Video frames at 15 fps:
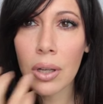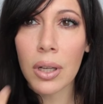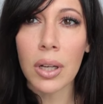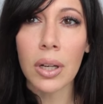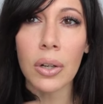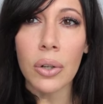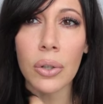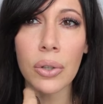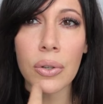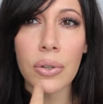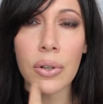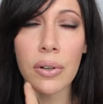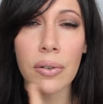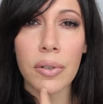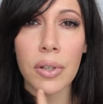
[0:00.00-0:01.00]
And it also
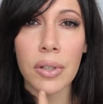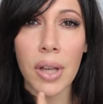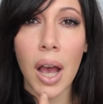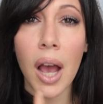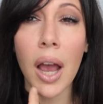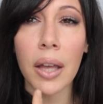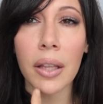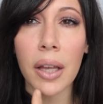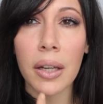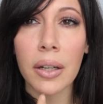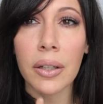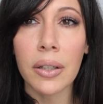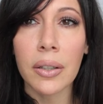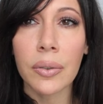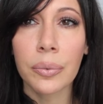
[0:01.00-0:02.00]
serves as a
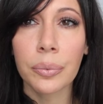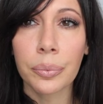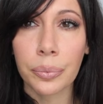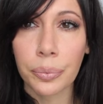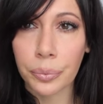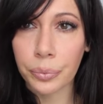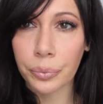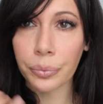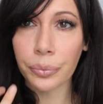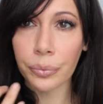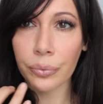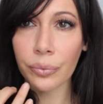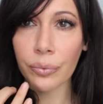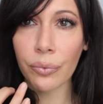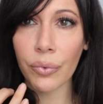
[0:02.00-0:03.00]
highlighter
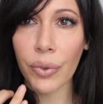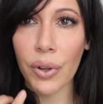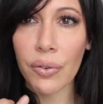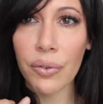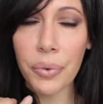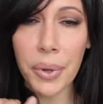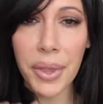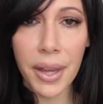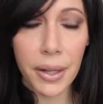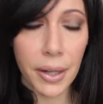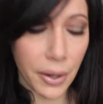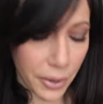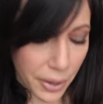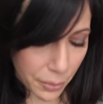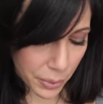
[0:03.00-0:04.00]
for that
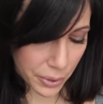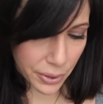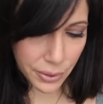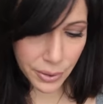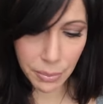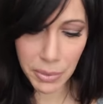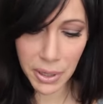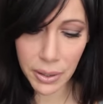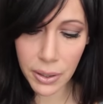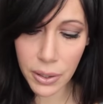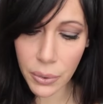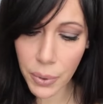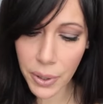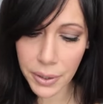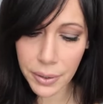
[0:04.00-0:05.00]
area, which is something that
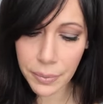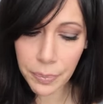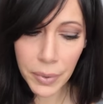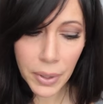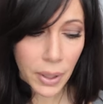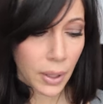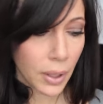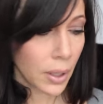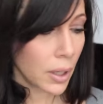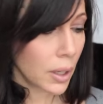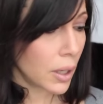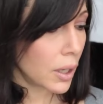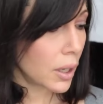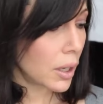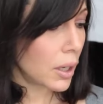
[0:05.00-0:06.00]
you want.
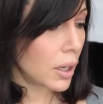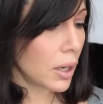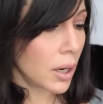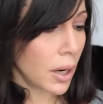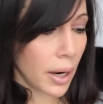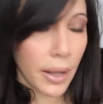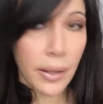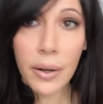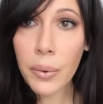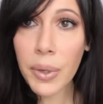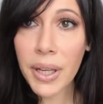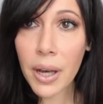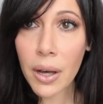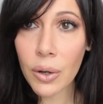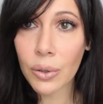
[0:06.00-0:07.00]
And there we
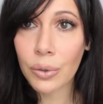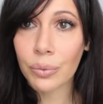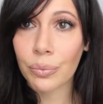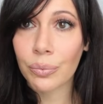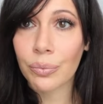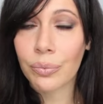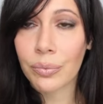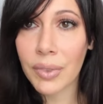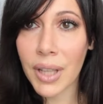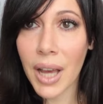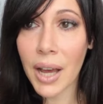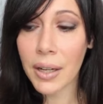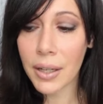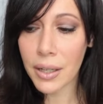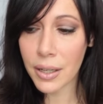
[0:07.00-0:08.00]
go.
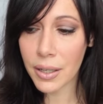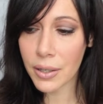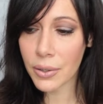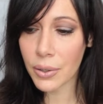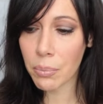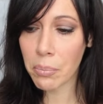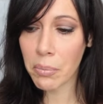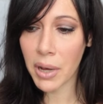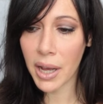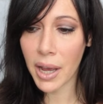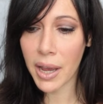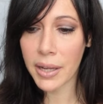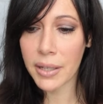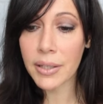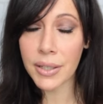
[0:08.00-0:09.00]
That is
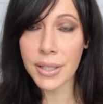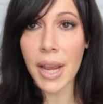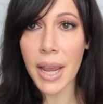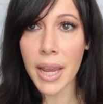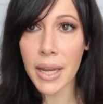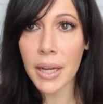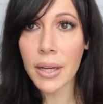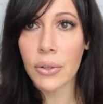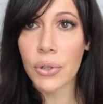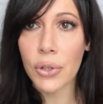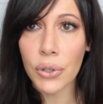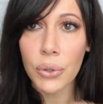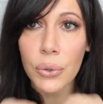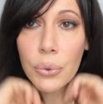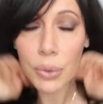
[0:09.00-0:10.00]
my day
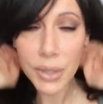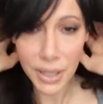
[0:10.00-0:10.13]
2